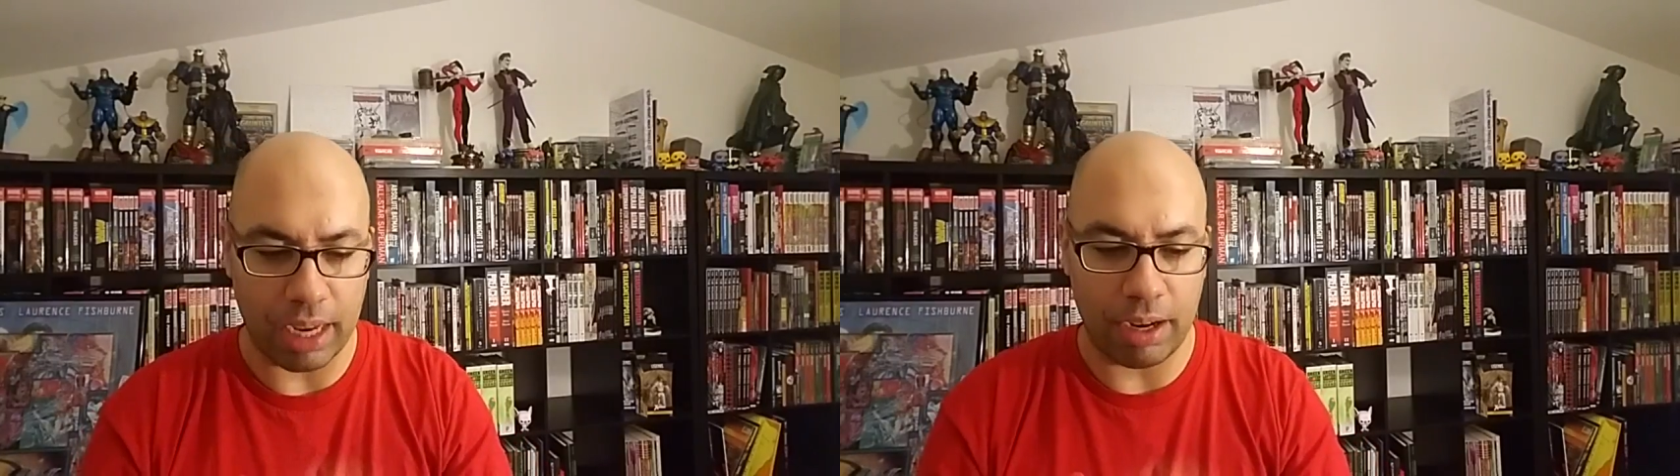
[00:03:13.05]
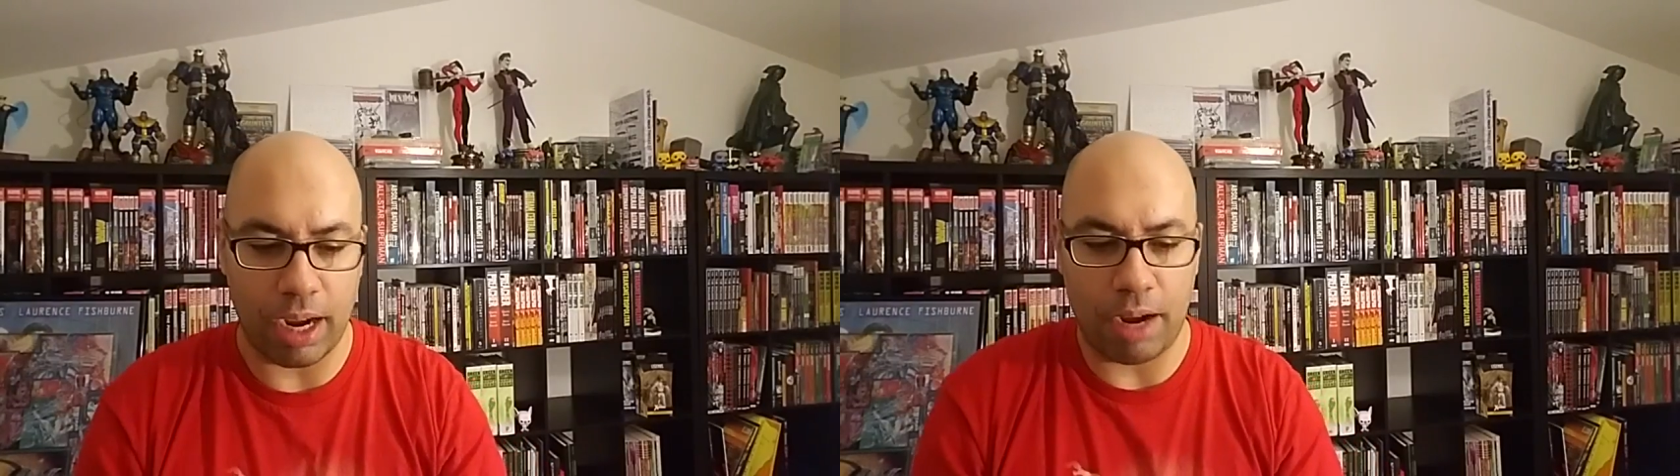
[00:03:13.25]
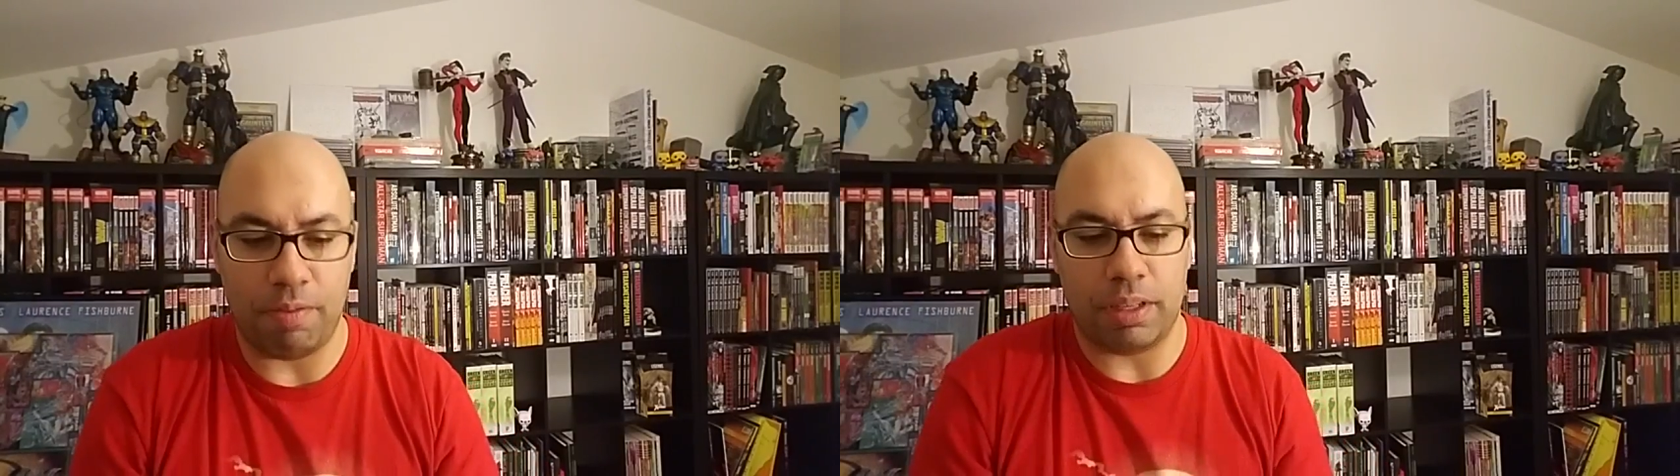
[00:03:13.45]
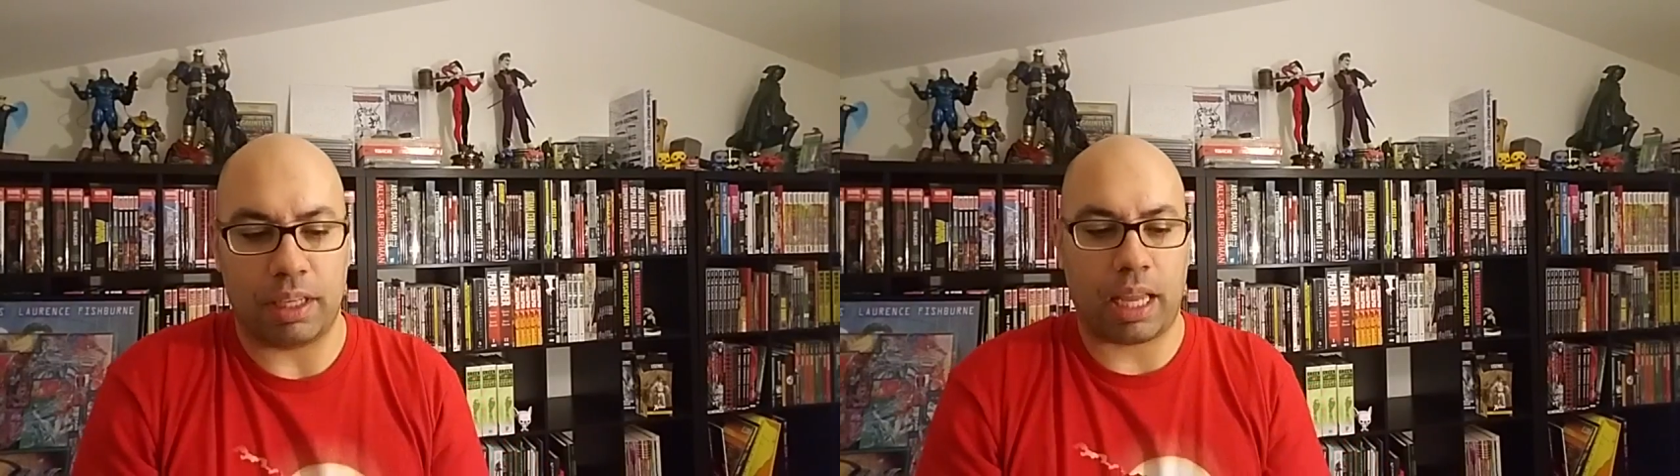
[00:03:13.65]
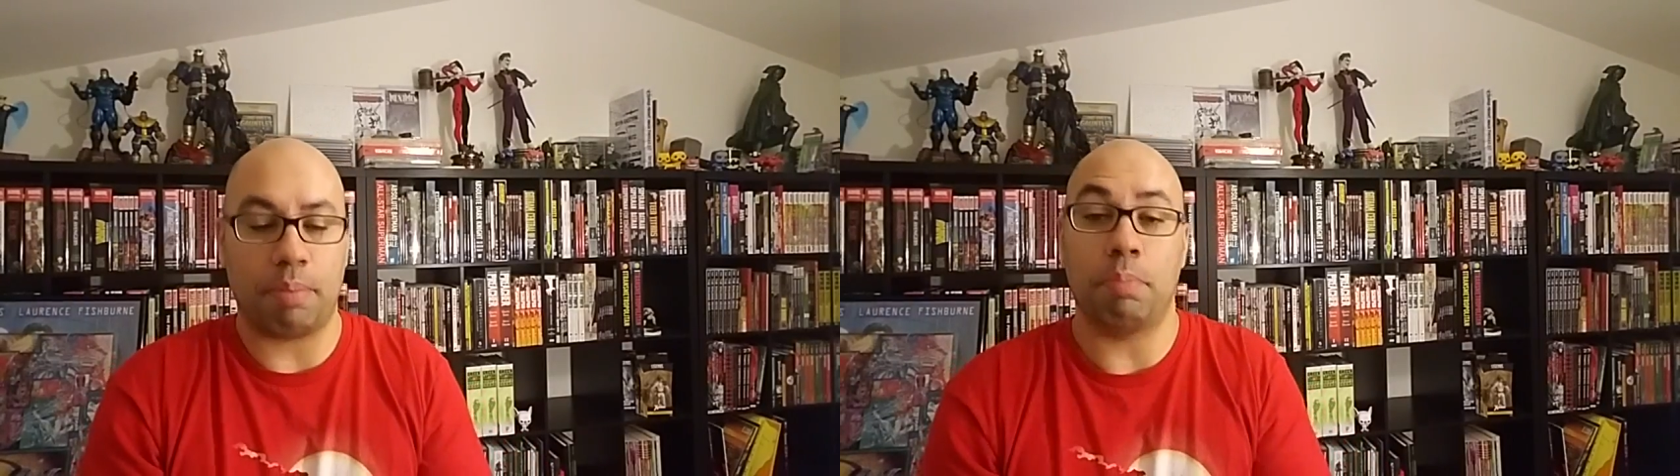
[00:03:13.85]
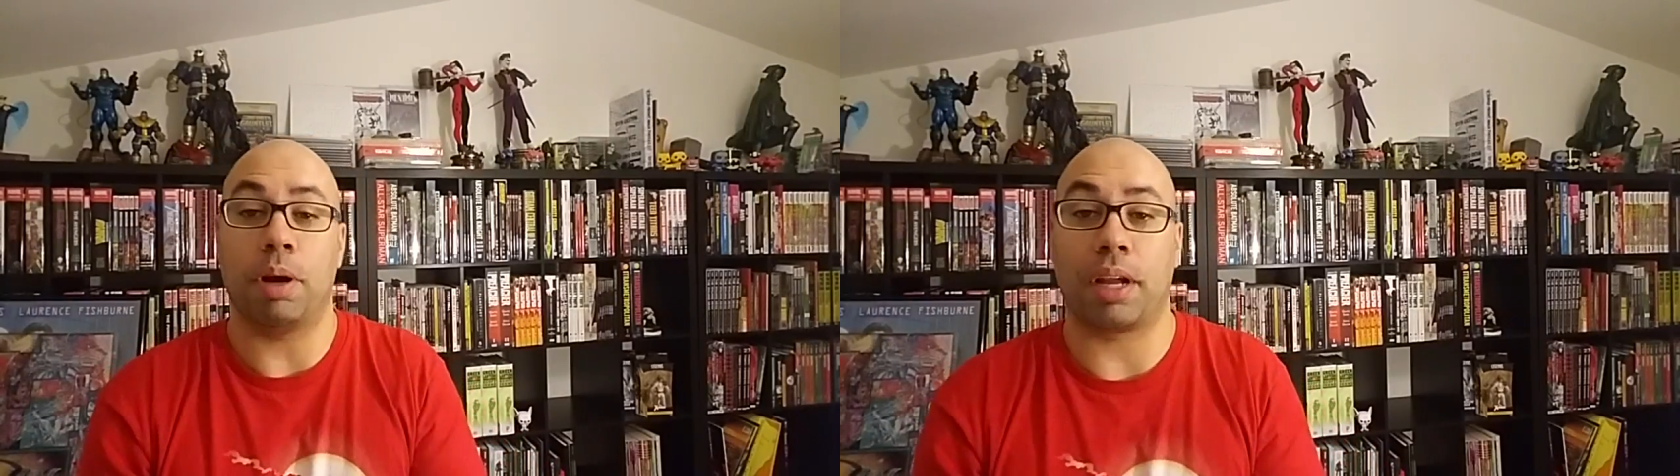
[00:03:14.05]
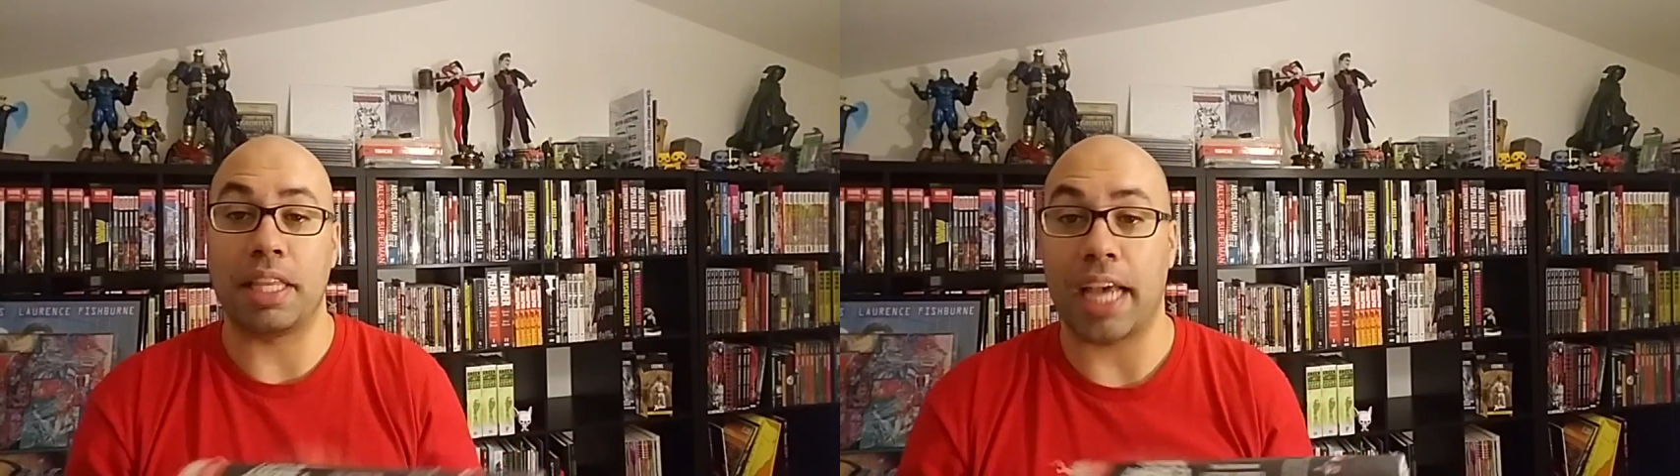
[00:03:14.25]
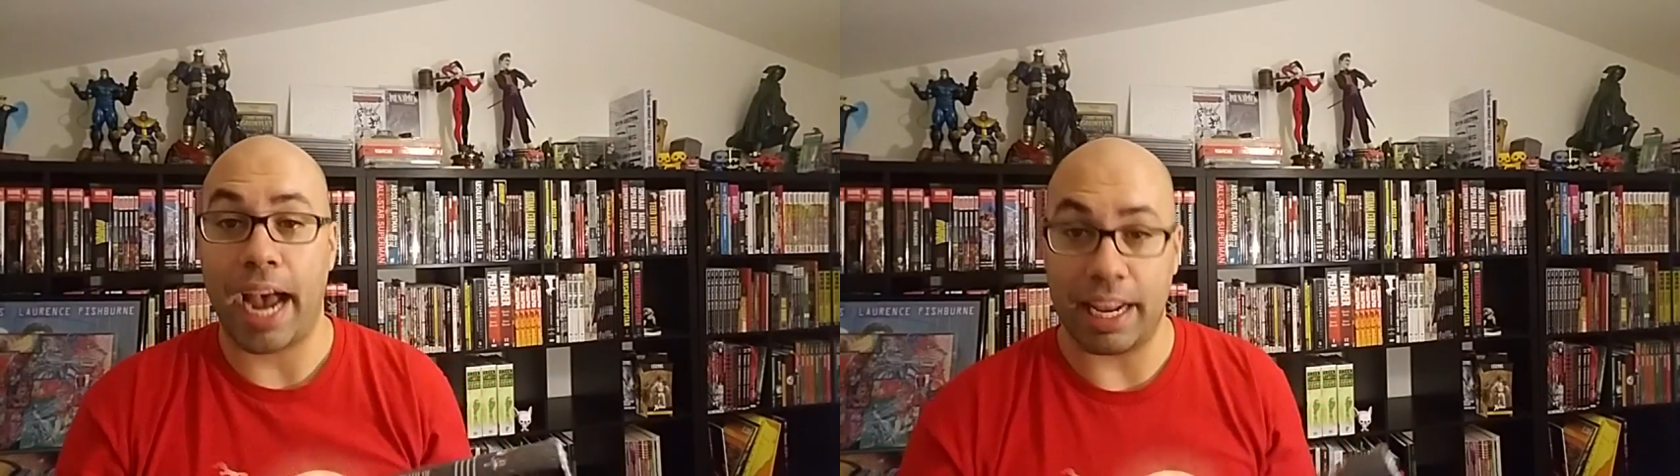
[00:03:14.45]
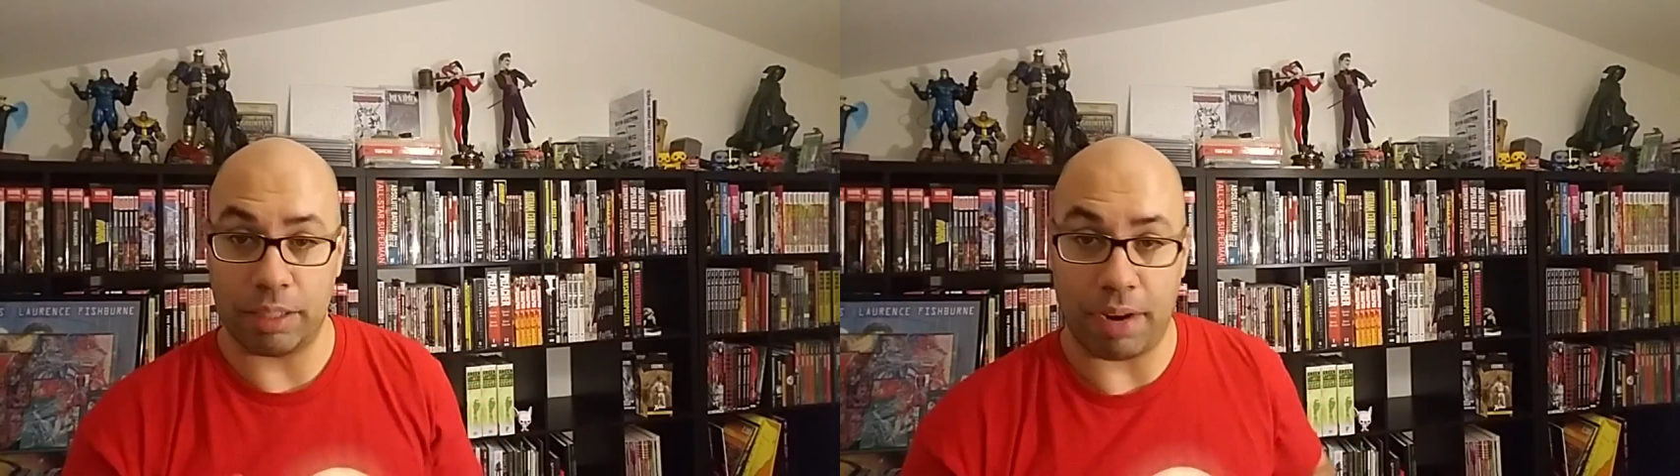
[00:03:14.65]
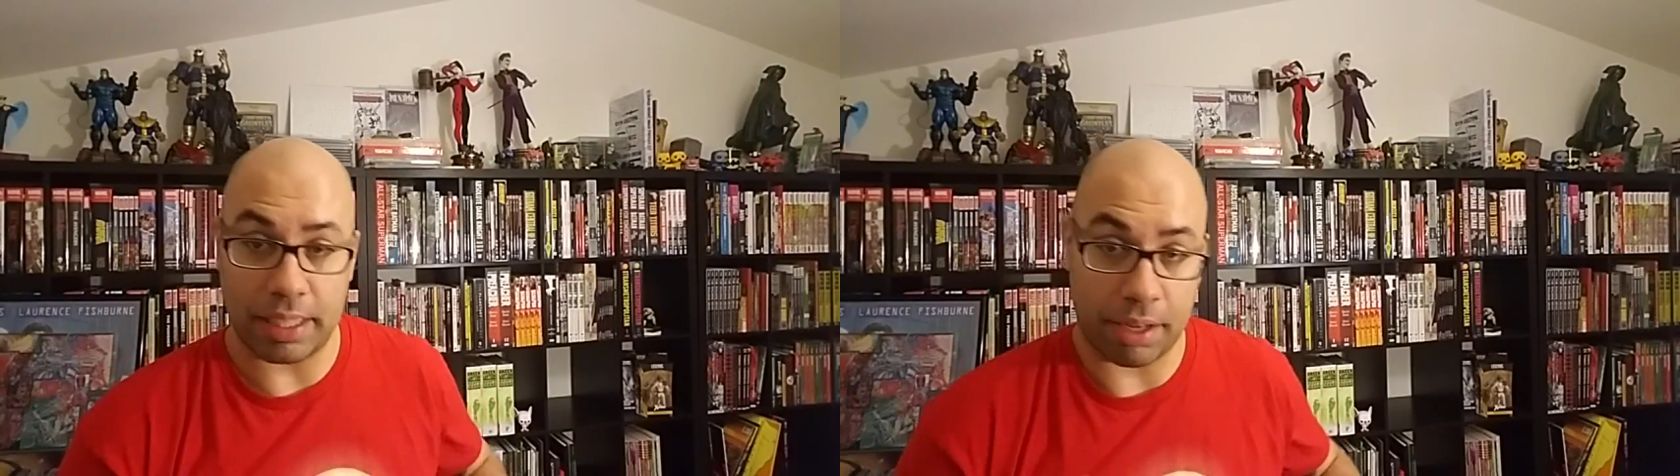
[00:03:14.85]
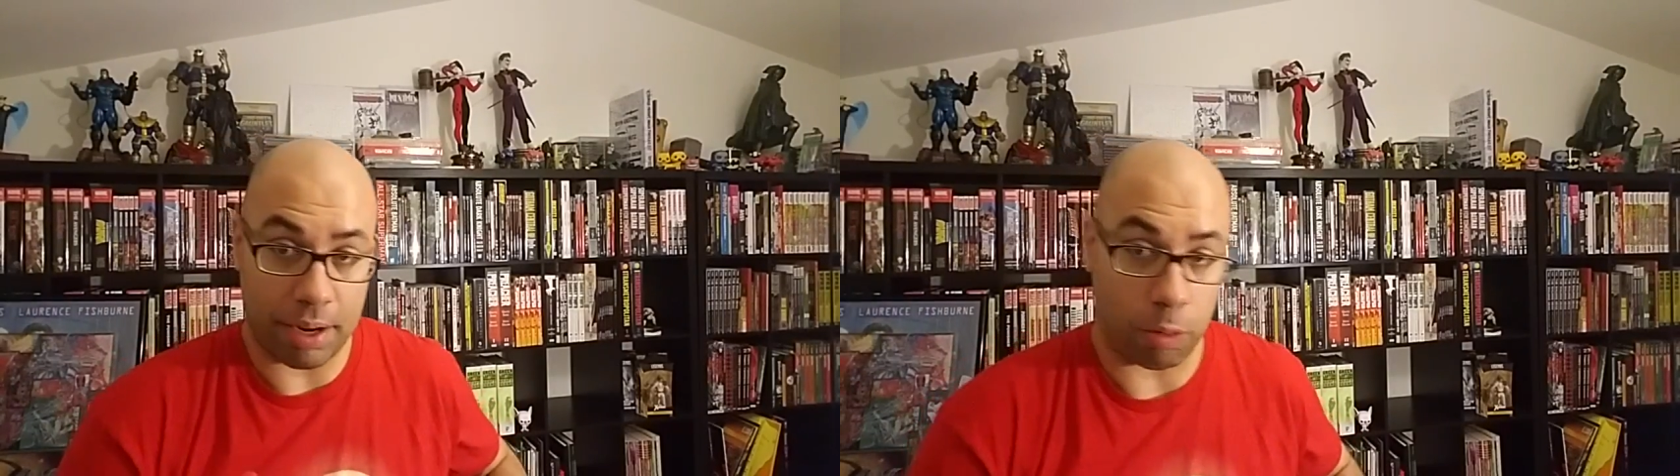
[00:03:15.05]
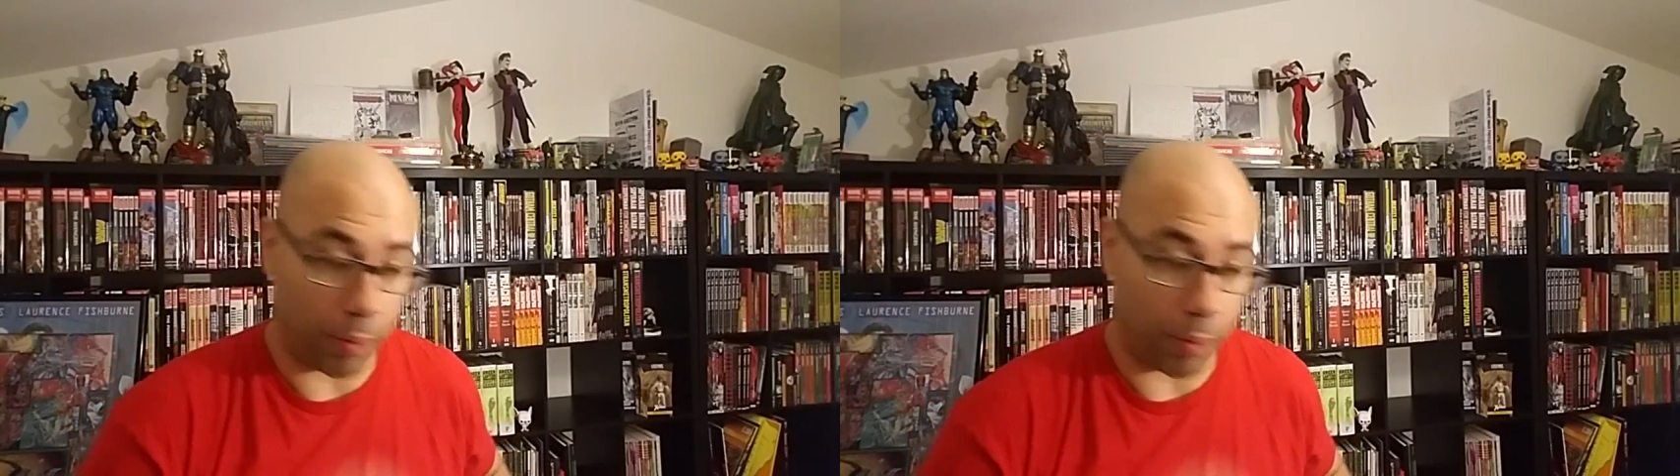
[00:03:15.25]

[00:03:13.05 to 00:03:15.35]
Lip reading: Captain America dies when I started